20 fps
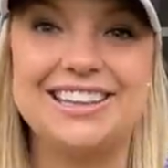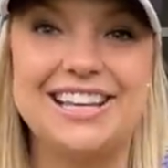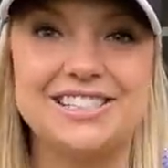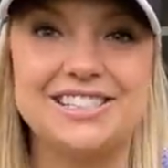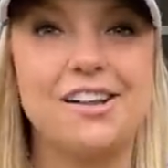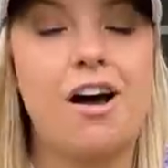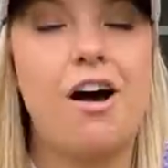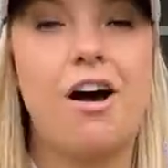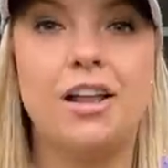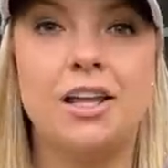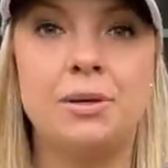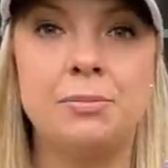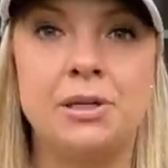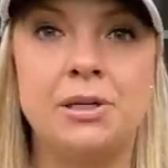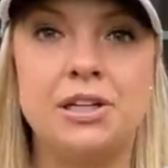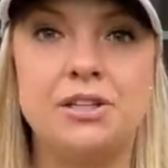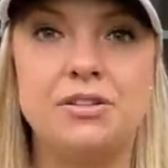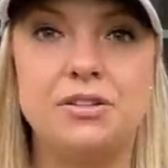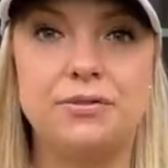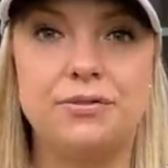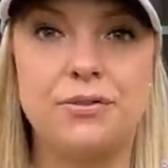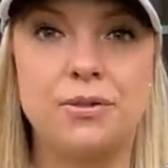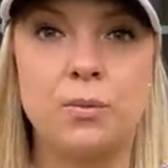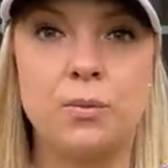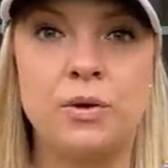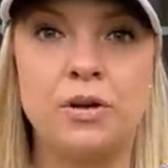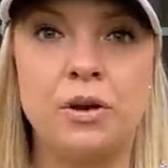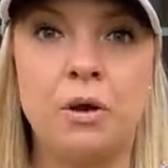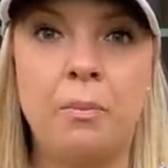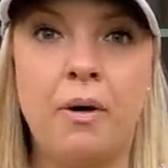That's all I'm going to do for the
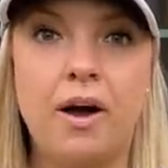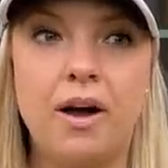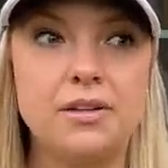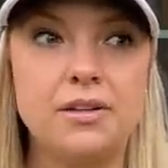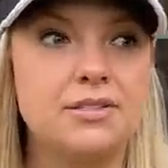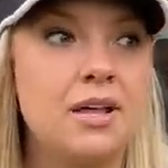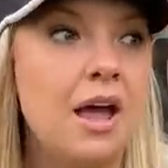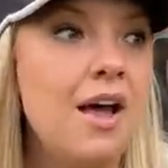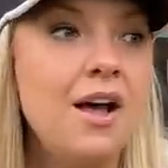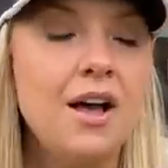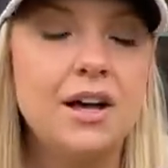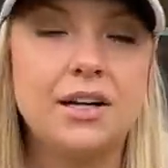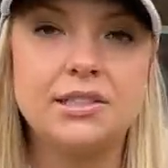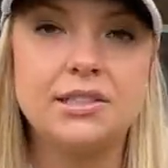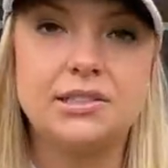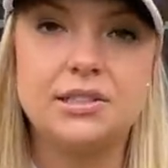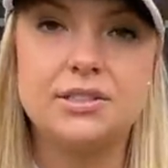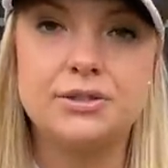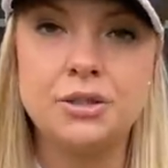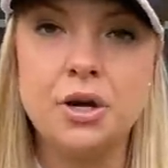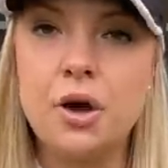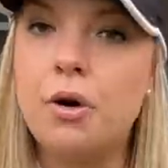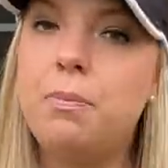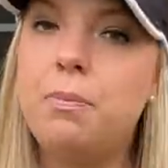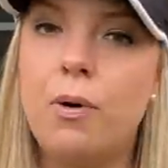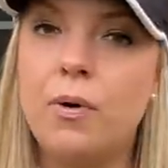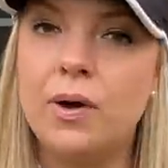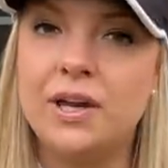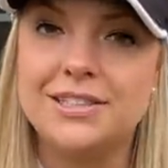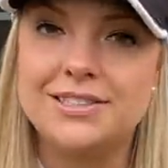window box, because there's no
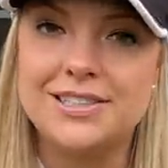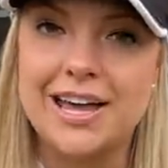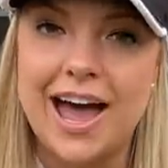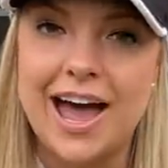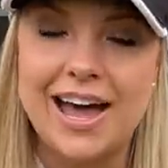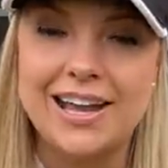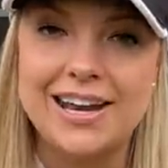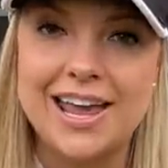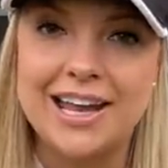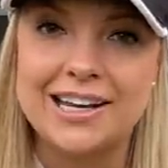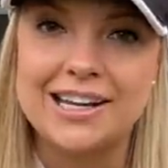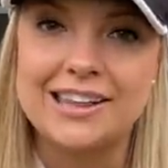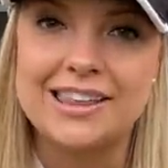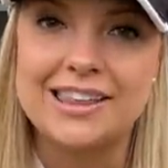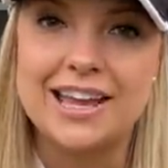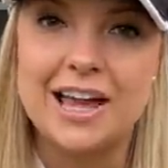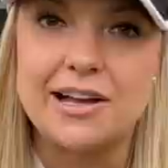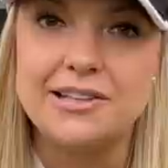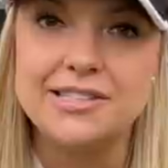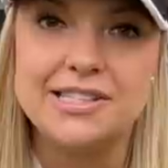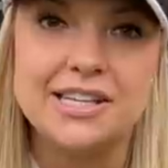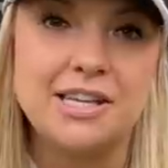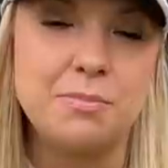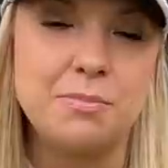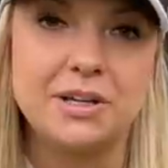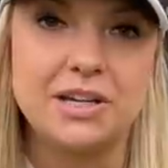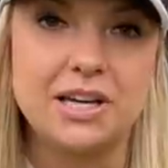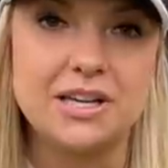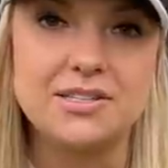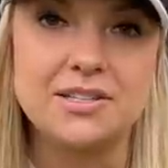point to add anything else in,
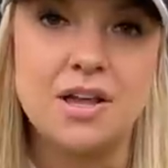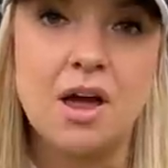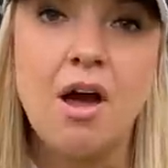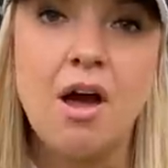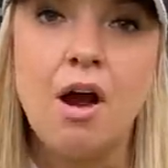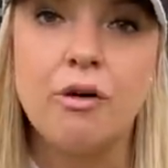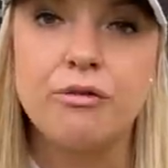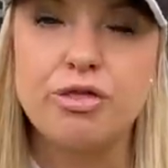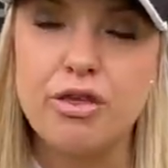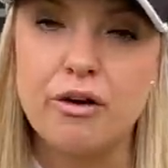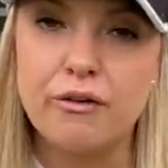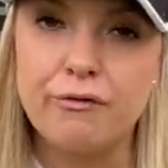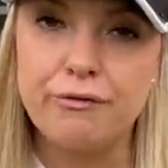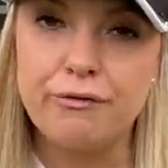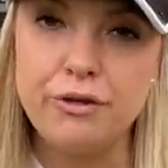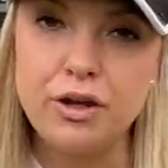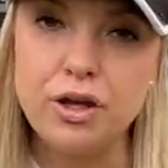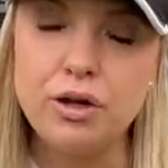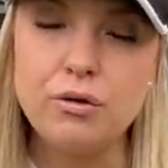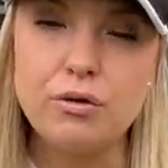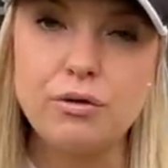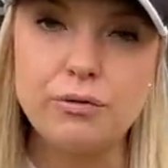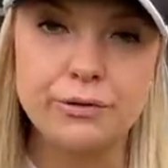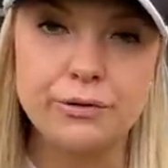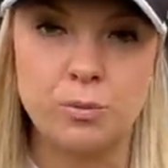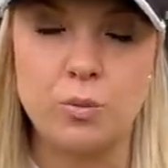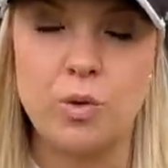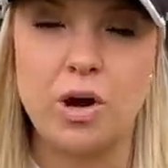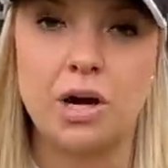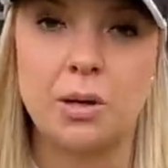because the view
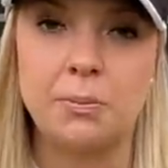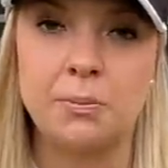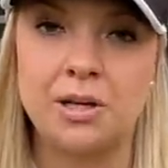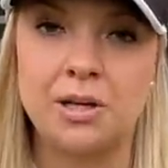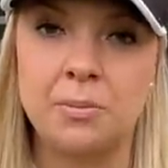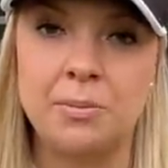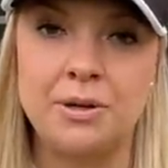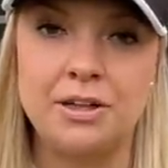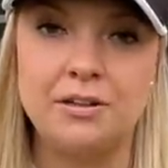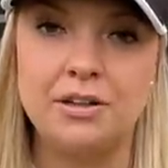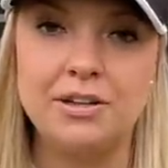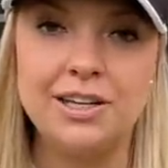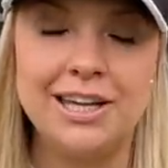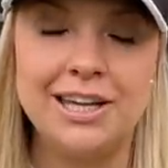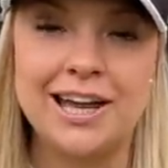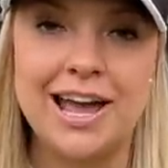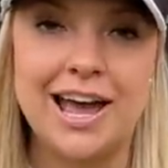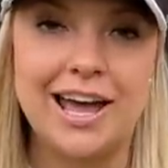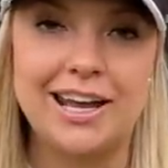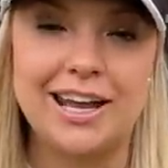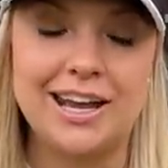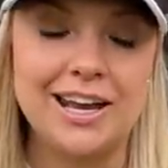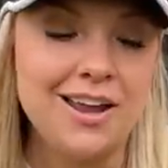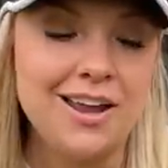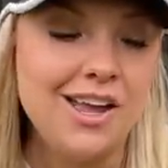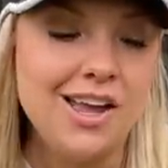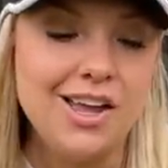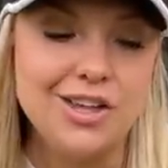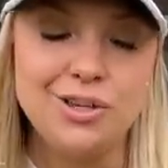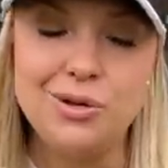from where I'm going to be looking at it,
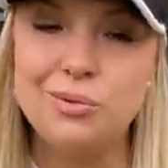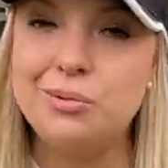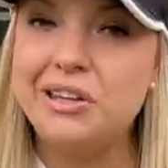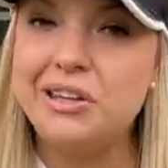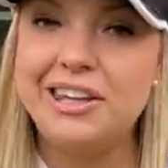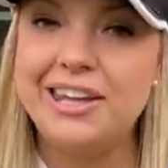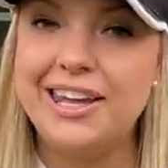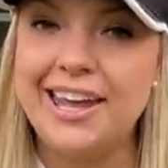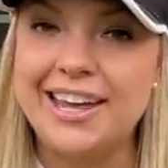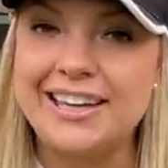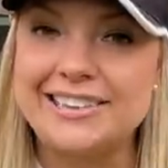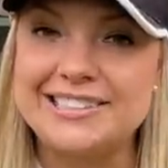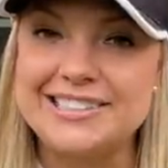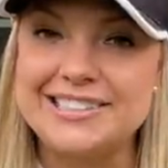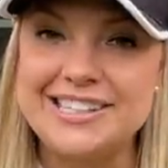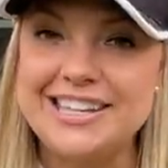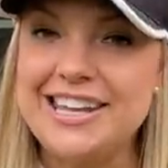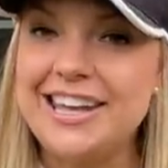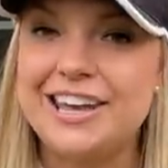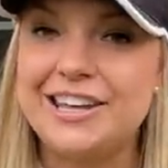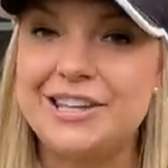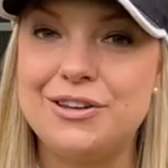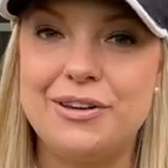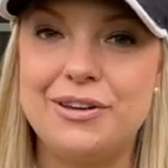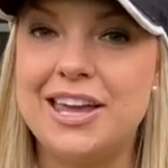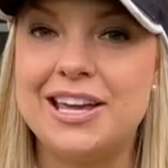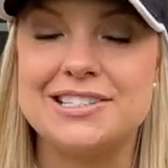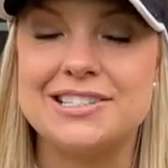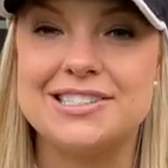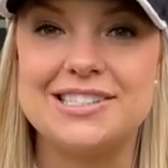you really can't see it. You
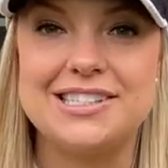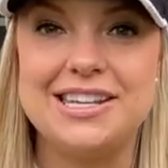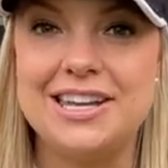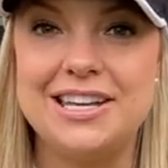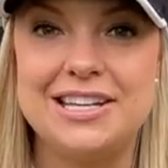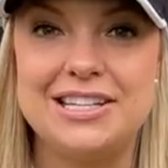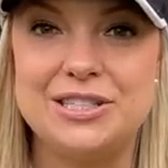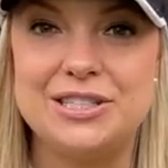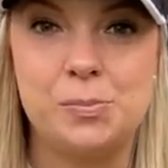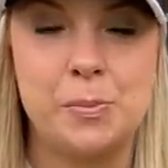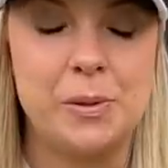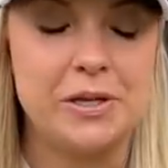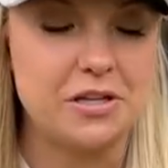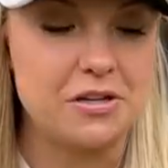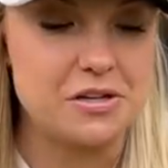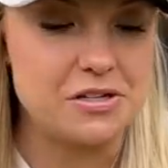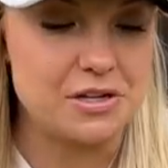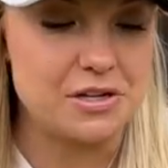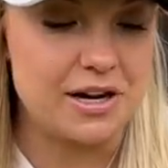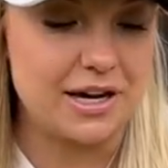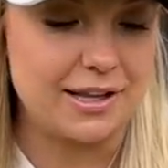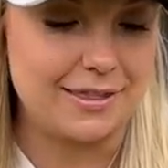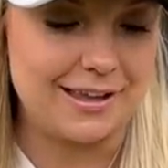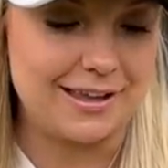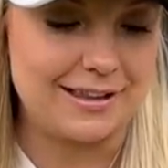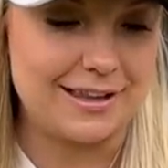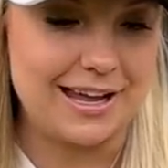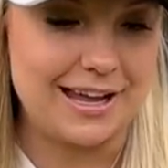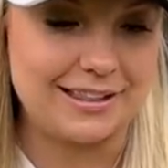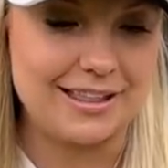can't see any spillers or
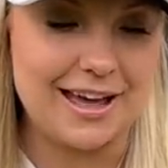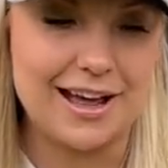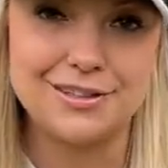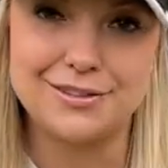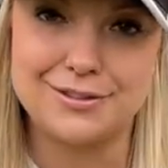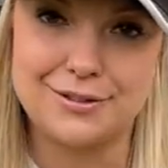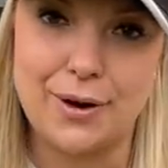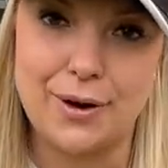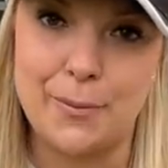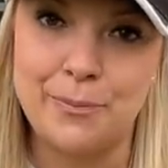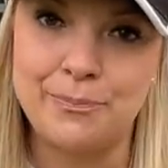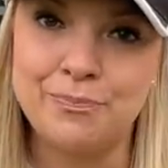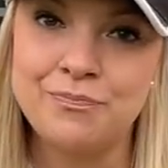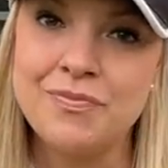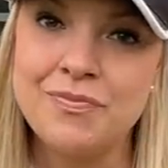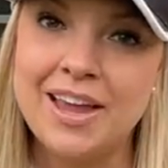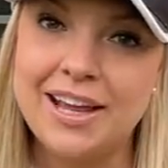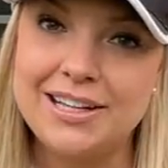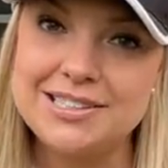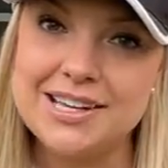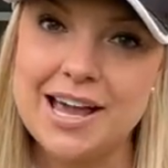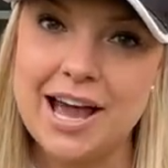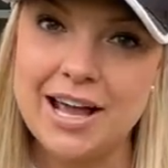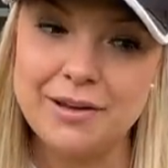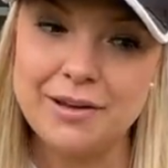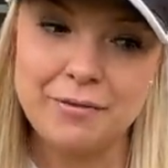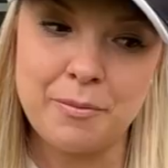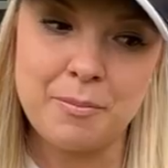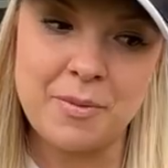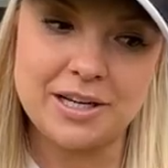anything like that. So it's kind
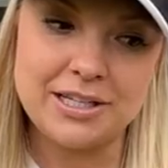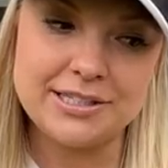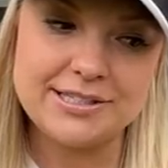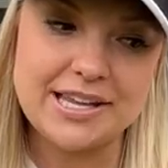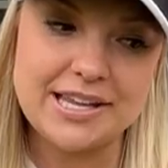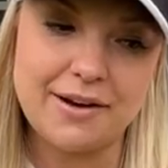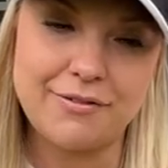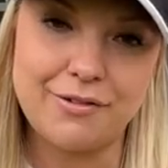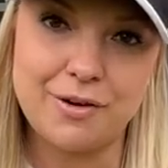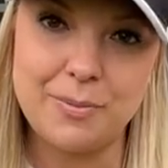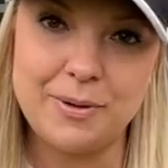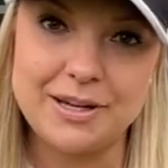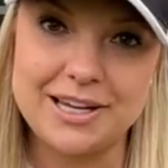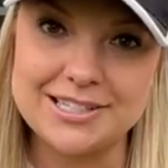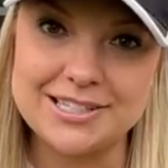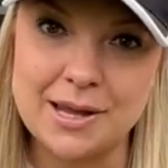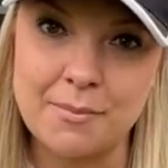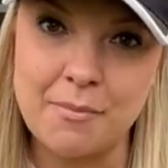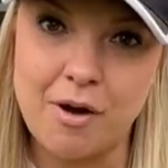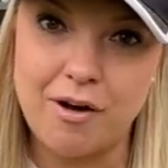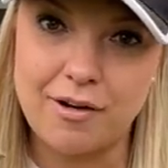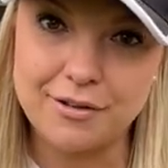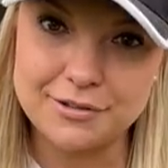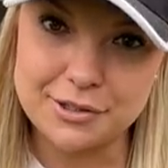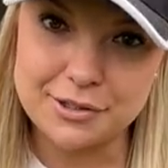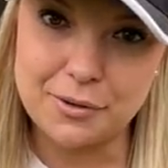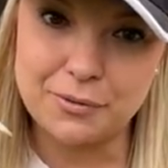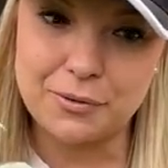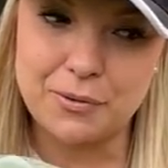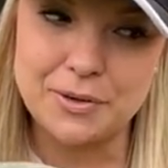of a money saver, because I'm
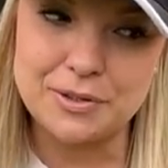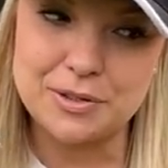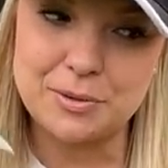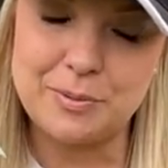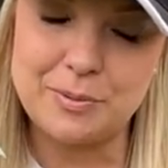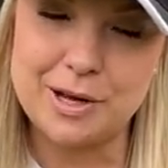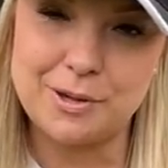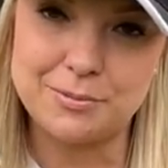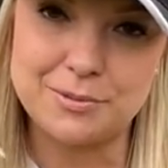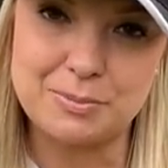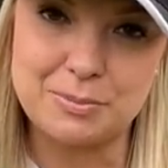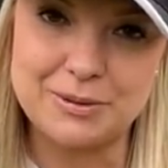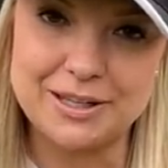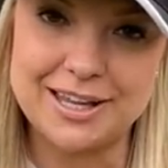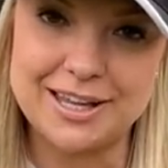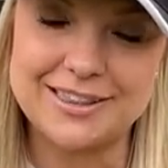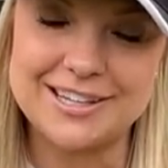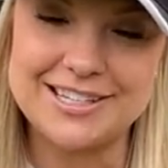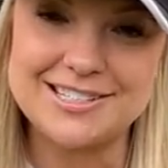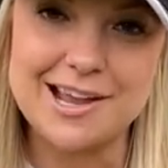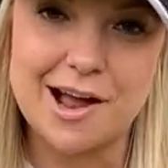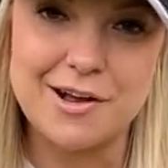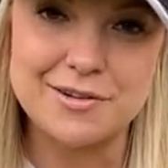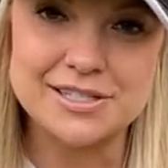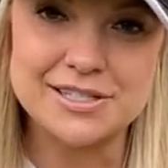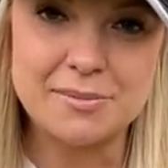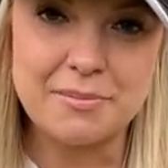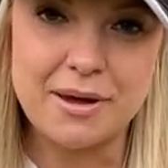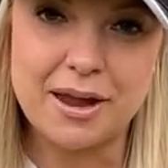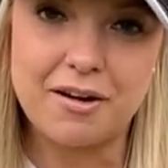also going to be able to plant these out
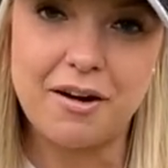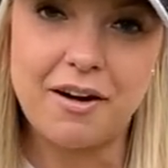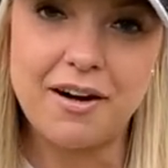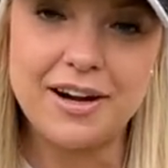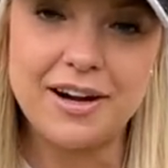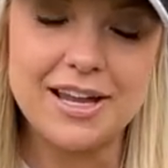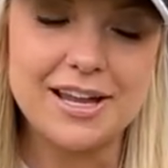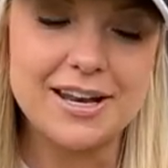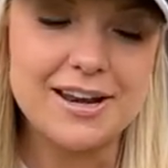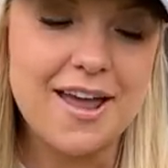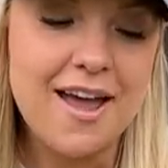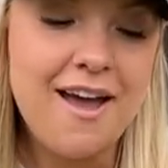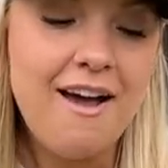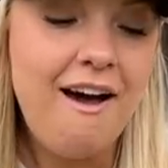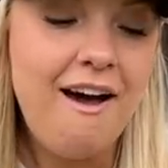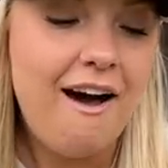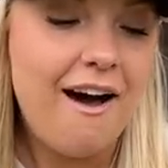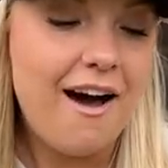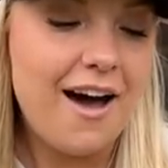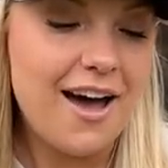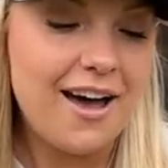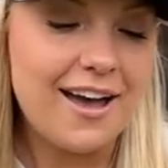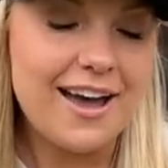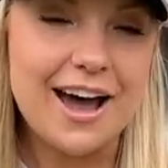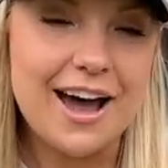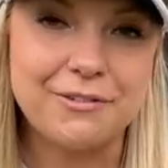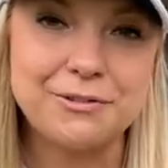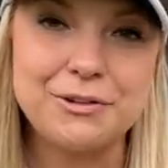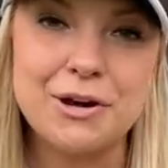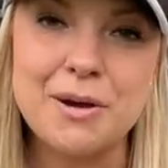into my garden uh,
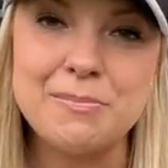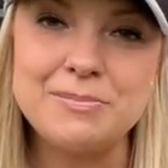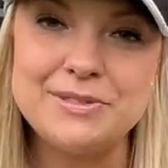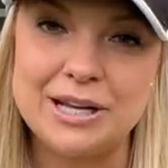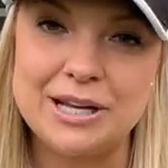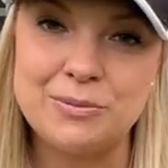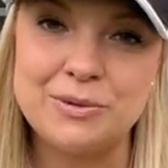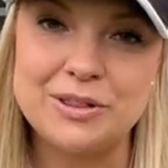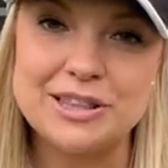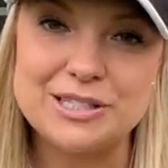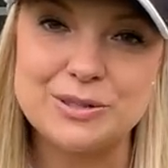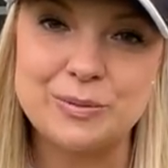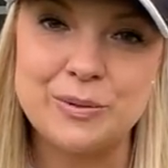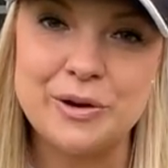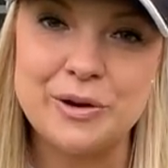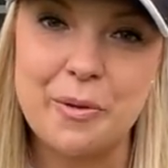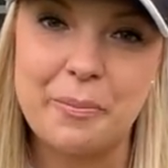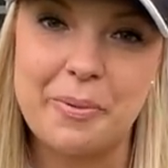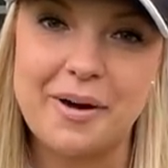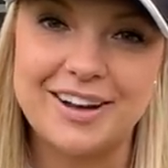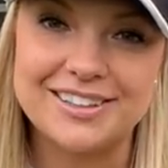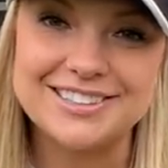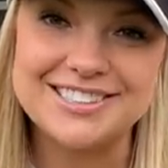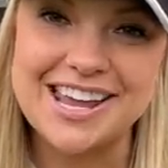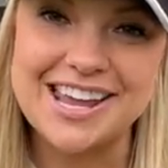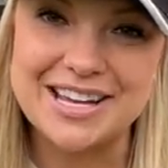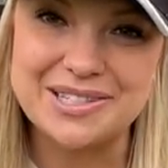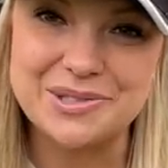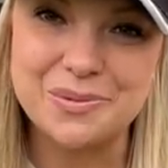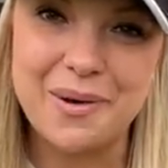after I'm done with this window box
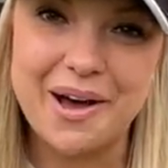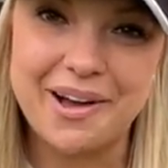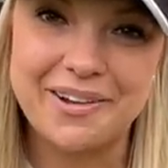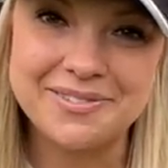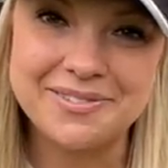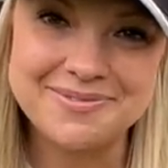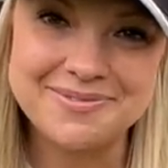as well.